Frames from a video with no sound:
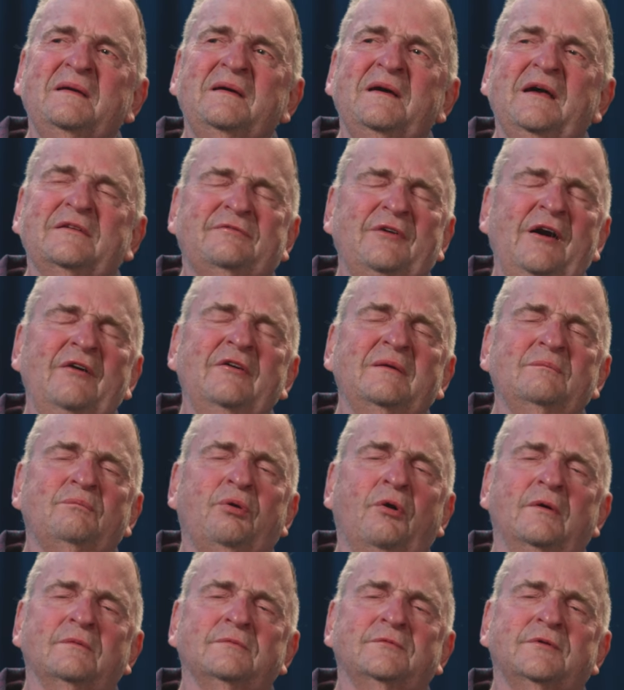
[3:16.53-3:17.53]
It's very
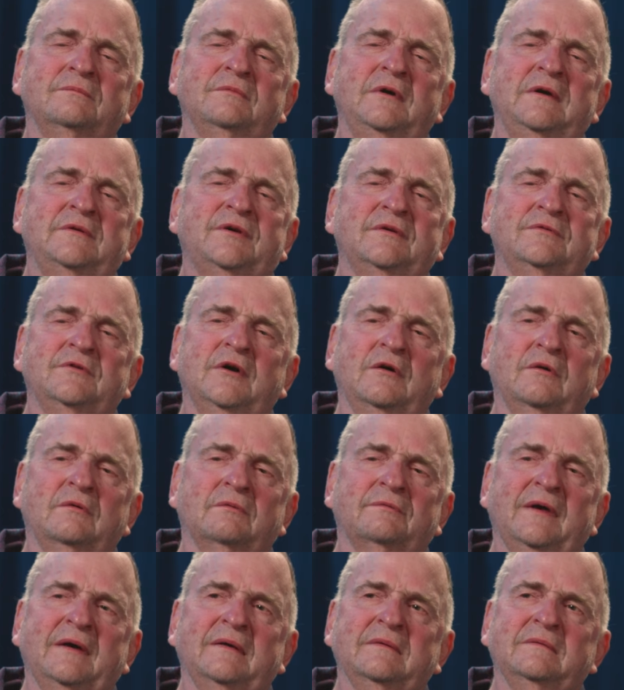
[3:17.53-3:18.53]
important to me to know
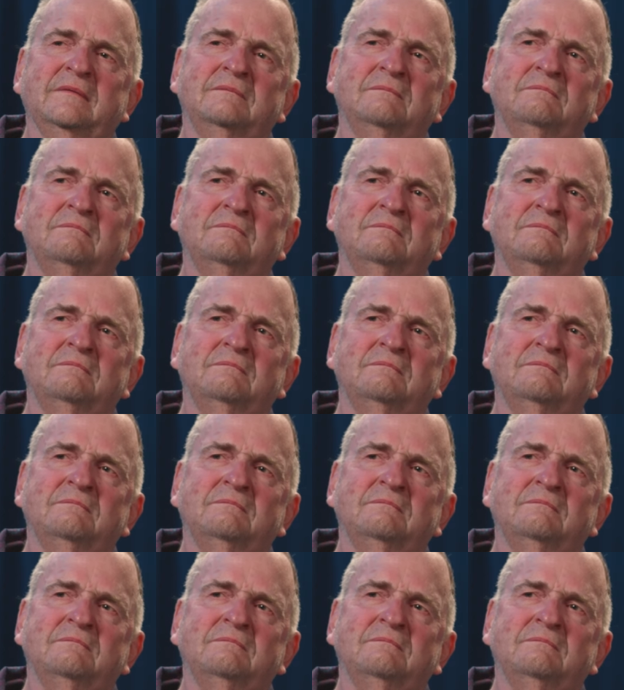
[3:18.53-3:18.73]
that